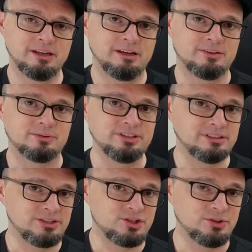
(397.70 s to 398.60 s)
The reason
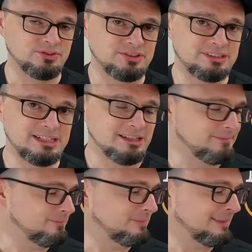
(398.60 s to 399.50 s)
I chose C
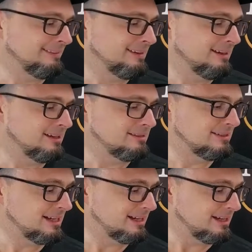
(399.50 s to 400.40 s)
is
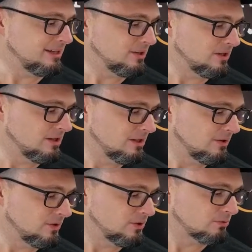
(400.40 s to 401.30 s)
that
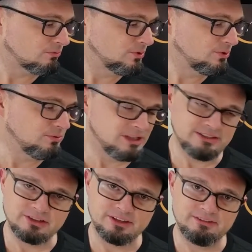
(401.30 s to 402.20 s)
the root
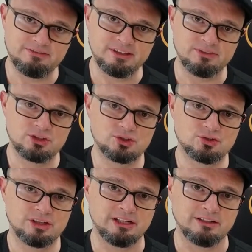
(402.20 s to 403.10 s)
is on the fifth
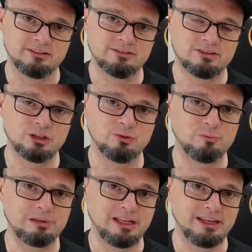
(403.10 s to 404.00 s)
string. So we'll
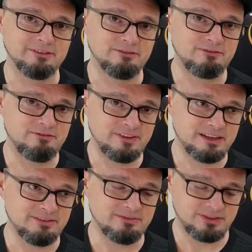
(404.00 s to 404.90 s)
play
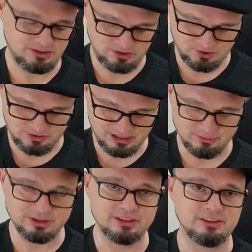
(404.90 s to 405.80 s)
fifth string
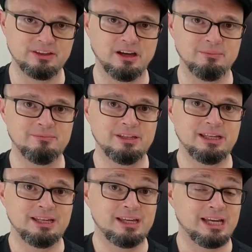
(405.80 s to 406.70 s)
with the
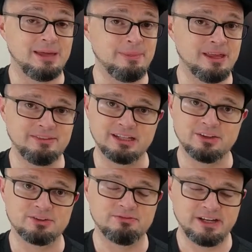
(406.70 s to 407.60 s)
thumb, and then the
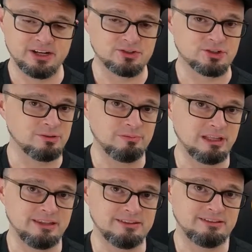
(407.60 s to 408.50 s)
other fingers are going to
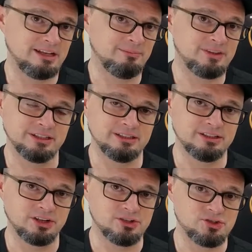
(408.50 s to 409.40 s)
play the same thing they did
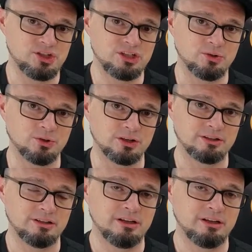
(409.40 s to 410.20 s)
on a G chord,